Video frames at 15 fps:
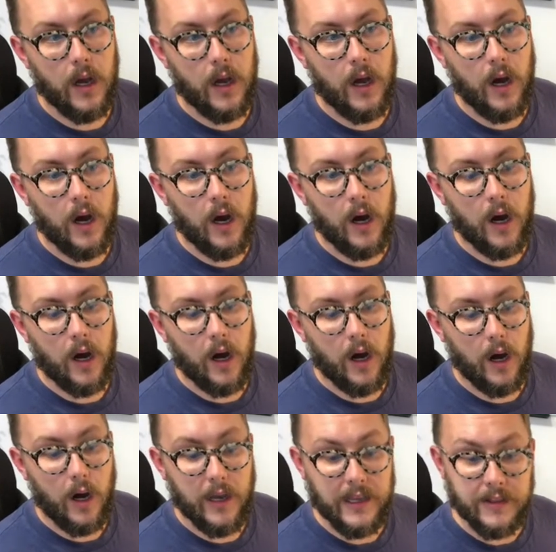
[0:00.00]
are
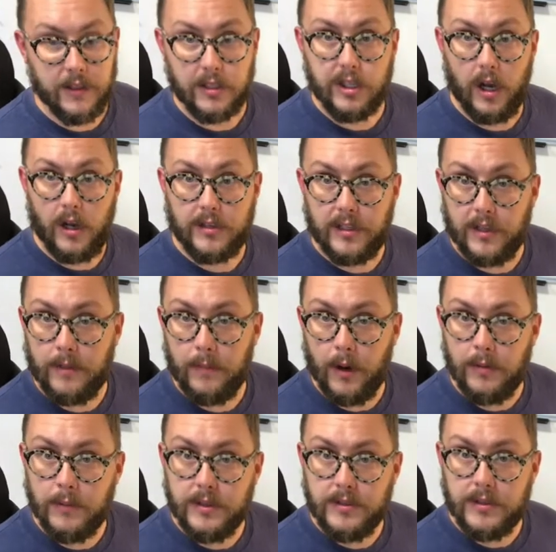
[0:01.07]
in the charts at the
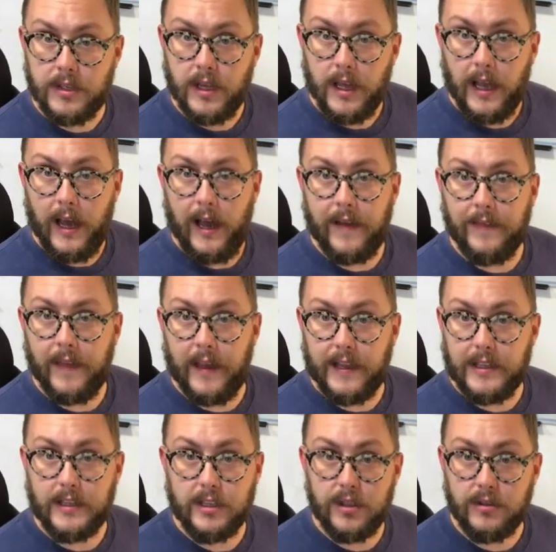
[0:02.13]
moment, and
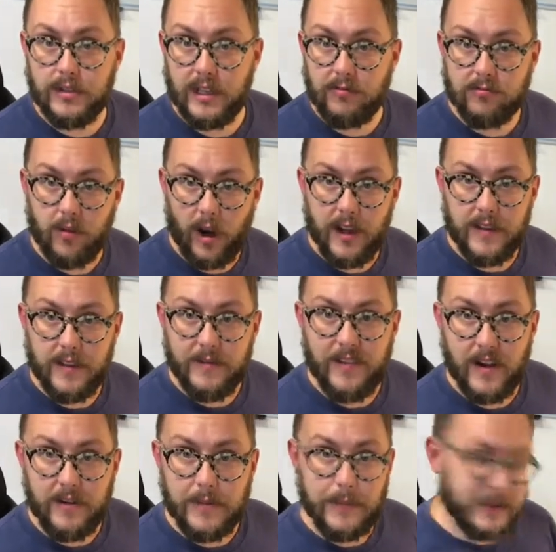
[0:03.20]
they use it right at the
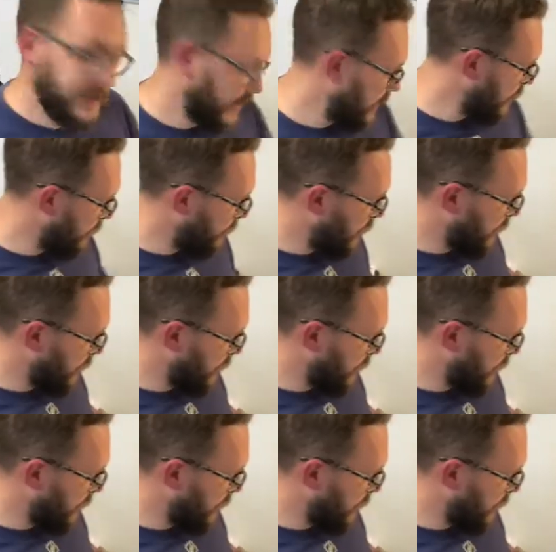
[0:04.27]
very beginning of their